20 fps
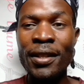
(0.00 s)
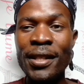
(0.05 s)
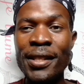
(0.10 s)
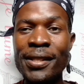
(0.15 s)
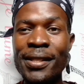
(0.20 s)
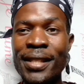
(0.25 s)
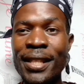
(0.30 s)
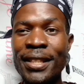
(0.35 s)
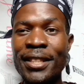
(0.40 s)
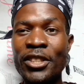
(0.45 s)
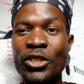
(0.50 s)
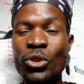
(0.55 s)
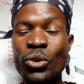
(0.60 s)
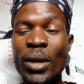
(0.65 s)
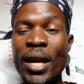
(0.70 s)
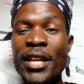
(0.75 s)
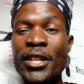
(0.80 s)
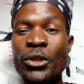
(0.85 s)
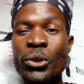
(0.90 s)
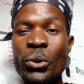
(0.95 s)
is that
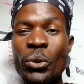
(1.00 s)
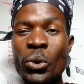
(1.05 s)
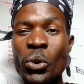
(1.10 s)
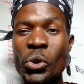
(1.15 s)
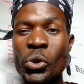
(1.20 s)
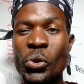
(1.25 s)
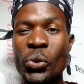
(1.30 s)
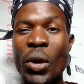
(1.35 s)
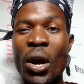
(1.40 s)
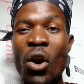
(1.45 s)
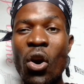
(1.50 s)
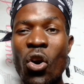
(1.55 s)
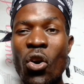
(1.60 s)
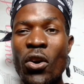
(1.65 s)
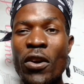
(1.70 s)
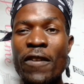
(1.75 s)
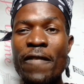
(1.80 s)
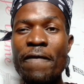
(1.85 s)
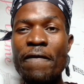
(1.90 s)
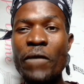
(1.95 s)
try to use your
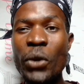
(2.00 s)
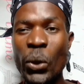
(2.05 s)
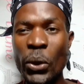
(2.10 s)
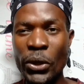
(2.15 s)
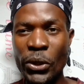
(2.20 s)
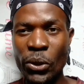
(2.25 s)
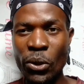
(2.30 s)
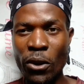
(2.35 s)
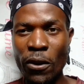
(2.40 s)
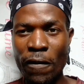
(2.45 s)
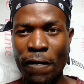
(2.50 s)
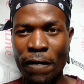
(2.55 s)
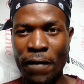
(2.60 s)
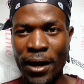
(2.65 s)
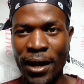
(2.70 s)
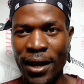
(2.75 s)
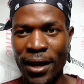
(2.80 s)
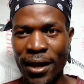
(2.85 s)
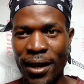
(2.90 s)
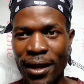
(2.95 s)
own
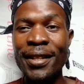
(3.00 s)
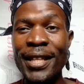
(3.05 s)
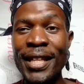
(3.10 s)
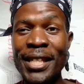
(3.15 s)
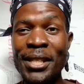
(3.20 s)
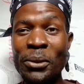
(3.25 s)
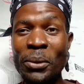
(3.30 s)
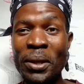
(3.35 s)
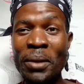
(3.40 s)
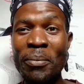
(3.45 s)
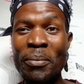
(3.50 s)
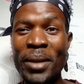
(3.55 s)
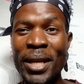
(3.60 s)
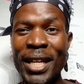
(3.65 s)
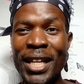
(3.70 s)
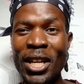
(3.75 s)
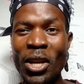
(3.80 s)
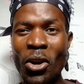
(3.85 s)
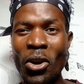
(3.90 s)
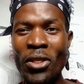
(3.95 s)
voiceover. This will
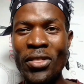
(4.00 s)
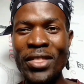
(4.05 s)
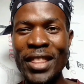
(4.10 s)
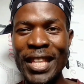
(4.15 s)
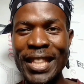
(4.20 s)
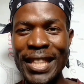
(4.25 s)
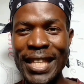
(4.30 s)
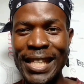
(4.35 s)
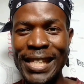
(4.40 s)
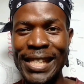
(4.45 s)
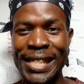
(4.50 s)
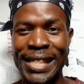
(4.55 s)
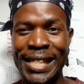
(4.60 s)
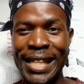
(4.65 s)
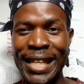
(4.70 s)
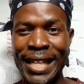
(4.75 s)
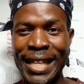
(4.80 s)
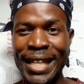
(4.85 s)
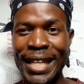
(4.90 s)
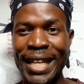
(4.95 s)
bring
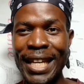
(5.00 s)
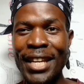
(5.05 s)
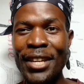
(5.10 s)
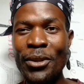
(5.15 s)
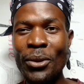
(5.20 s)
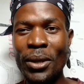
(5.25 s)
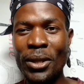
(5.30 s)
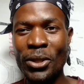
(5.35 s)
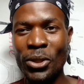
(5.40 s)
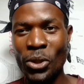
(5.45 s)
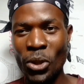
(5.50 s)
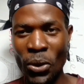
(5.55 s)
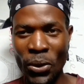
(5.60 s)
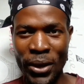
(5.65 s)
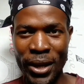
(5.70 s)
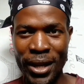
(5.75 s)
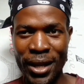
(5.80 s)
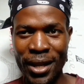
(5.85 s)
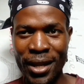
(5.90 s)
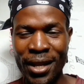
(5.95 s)
authenticity in your
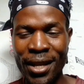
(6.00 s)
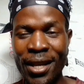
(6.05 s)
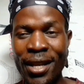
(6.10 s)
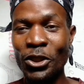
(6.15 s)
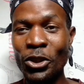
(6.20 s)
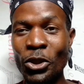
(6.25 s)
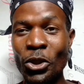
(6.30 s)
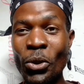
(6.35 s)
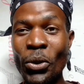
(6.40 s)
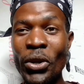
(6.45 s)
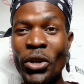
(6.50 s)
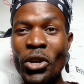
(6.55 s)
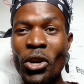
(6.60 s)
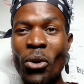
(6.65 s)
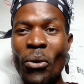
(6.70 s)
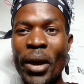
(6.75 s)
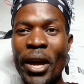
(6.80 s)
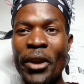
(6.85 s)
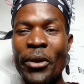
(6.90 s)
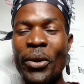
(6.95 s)
story. You will
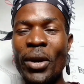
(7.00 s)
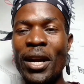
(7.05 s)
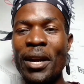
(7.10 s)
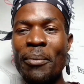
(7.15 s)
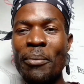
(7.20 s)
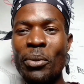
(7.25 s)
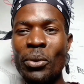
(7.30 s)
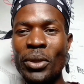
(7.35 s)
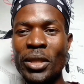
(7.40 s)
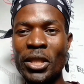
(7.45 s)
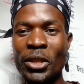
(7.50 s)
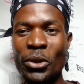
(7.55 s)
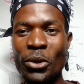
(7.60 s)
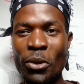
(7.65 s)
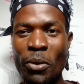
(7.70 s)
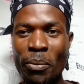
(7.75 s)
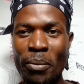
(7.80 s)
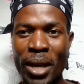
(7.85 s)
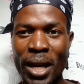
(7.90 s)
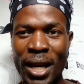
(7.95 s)
know where you can put
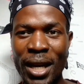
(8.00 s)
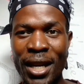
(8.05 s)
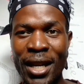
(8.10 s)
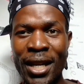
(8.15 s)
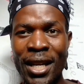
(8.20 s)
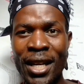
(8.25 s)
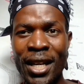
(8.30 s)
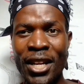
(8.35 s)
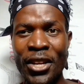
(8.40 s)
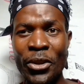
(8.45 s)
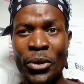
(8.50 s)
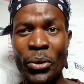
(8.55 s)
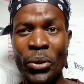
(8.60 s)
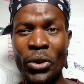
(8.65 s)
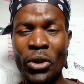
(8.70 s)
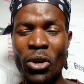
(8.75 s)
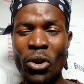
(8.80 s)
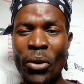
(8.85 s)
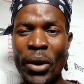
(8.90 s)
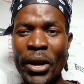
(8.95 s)
humor, you will
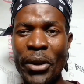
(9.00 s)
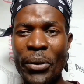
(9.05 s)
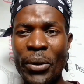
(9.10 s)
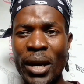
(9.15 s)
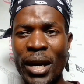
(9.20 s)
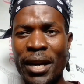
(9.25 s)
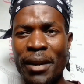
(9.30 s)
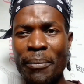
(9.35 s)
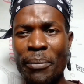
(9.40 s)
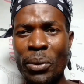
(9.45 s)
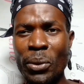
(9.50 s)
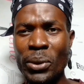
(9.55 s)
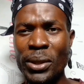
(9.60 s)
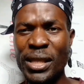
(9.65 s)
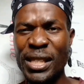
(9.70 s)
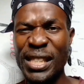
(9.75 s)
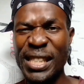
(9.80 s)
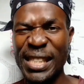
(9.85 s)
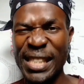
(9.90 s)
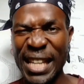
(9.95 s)
know where you can put
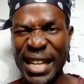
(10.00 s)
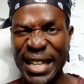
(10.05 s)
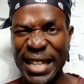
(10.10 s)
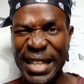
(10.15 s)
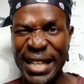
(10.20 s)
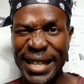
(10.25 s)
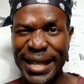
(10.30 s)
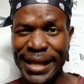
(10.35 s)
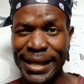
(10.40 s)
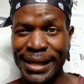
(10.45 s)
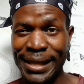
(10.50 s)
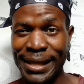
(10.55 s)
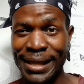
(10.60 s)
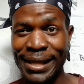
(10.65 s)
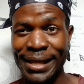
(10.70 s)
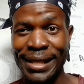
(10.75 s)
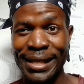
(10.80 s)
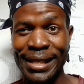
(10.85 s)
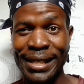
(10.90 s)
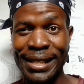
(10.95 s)
sadness,